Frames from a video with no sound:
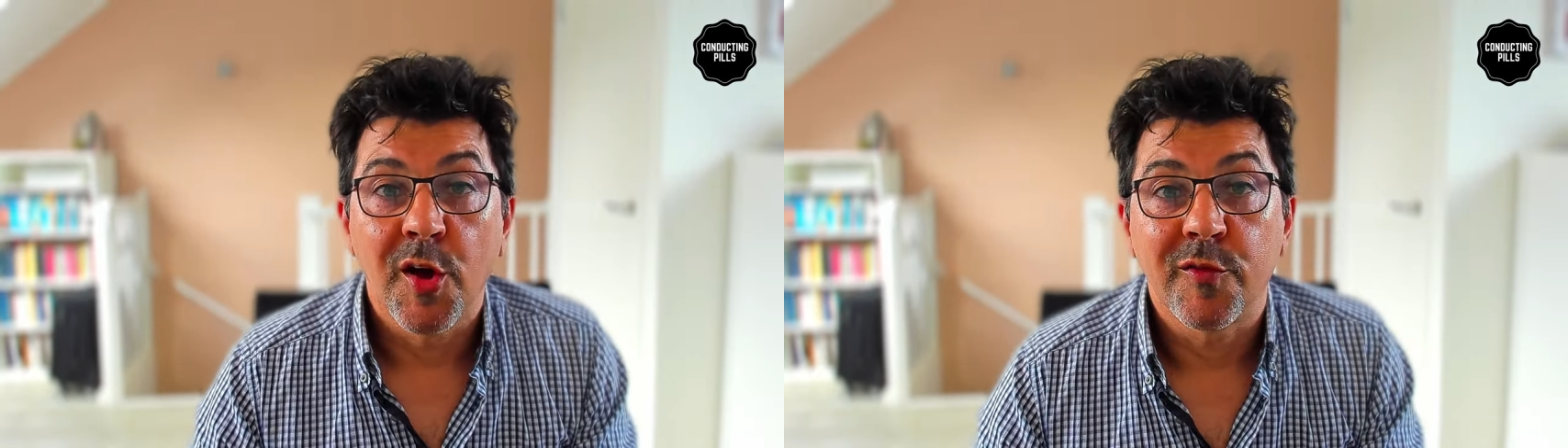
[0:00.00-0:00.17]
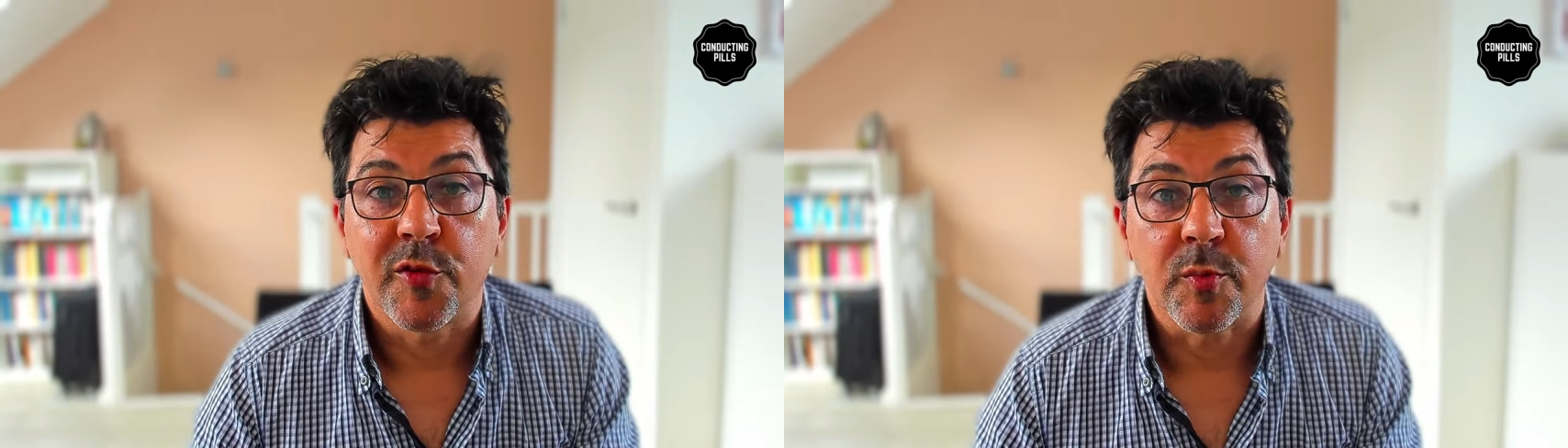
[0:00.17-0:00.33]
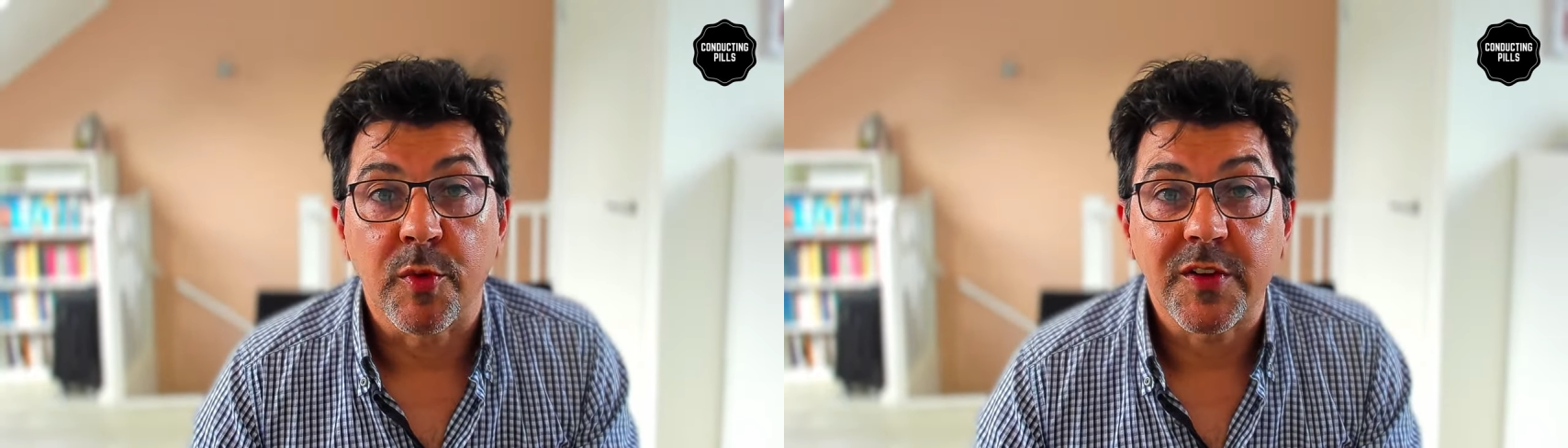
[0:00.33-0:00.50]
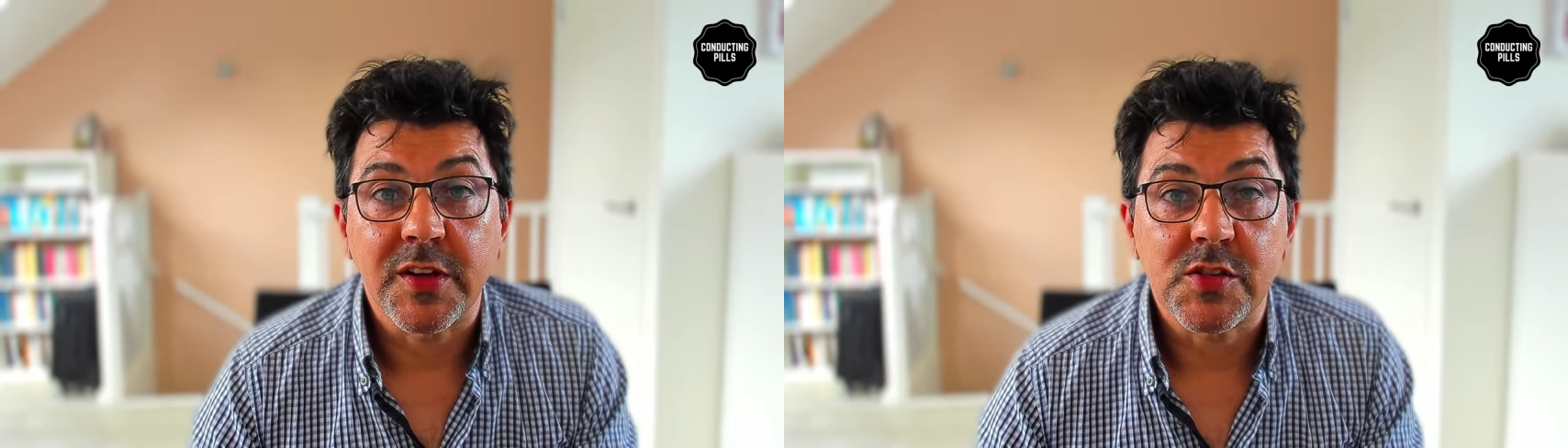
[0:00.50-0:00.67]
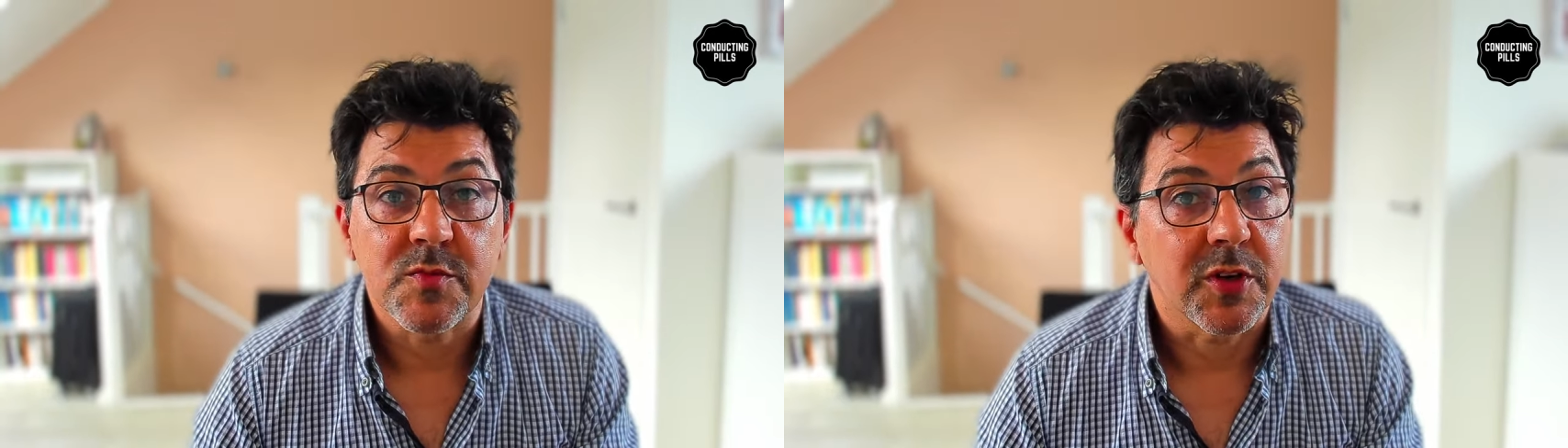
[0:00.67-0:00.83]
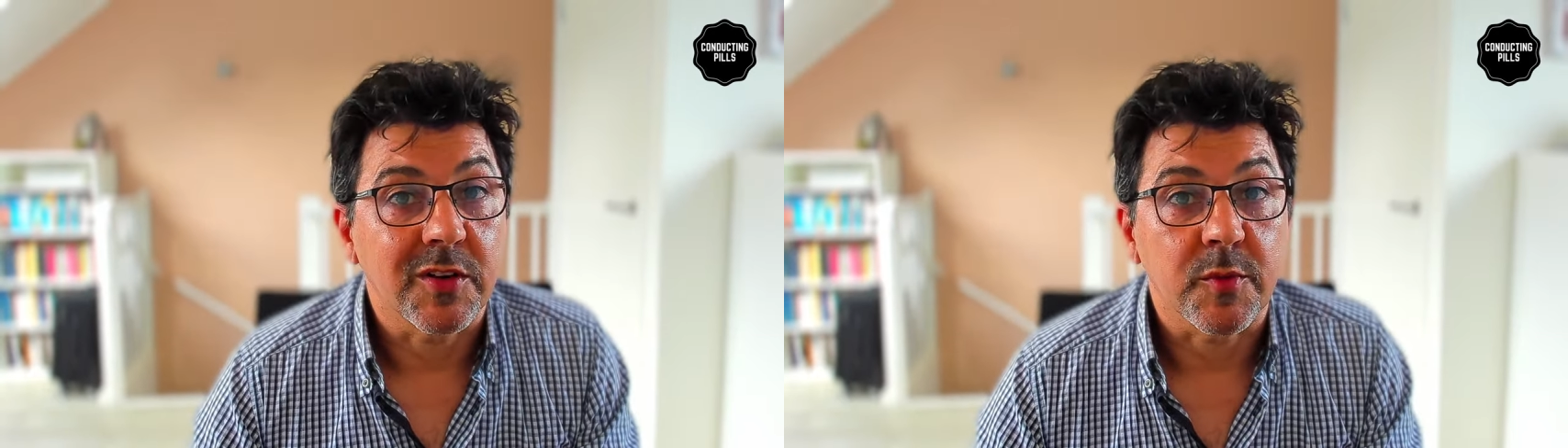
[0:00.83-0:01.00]
For more
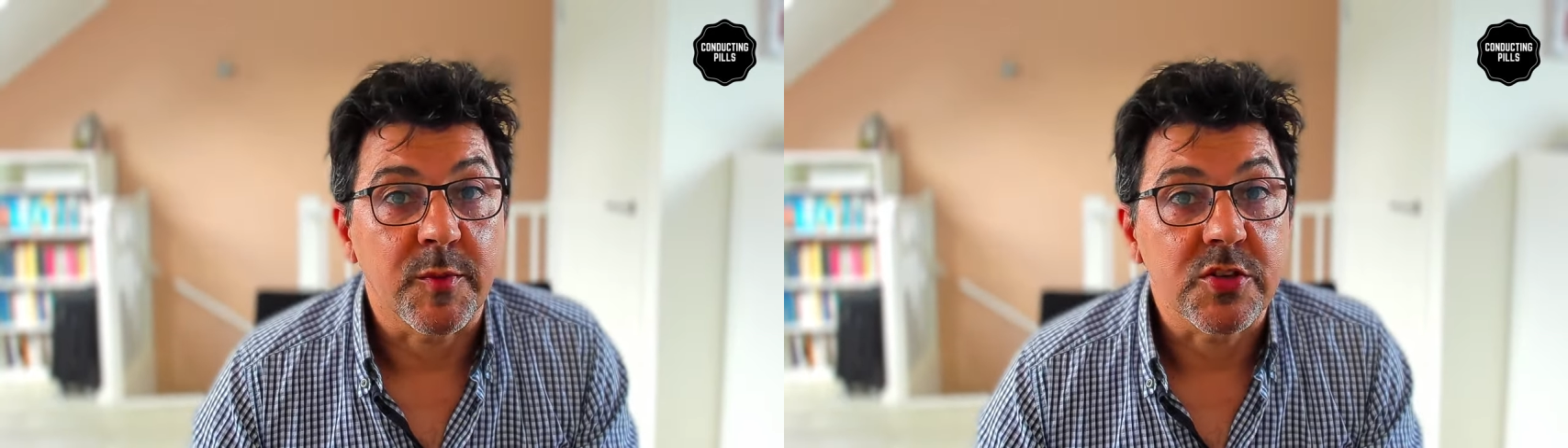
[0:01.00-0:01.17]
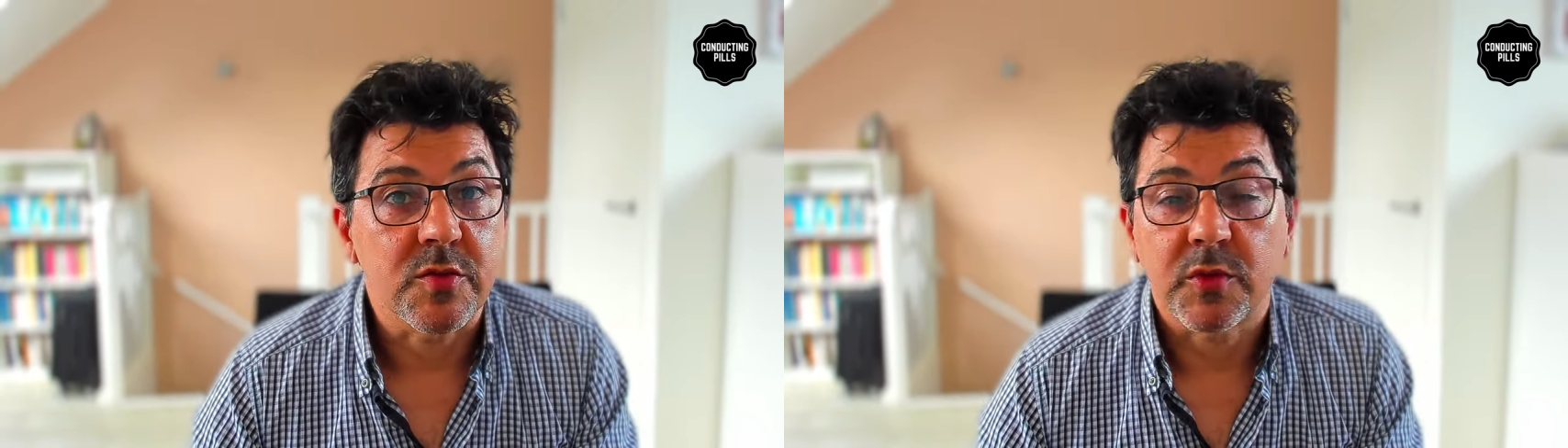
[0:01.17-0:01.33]
videos, more information,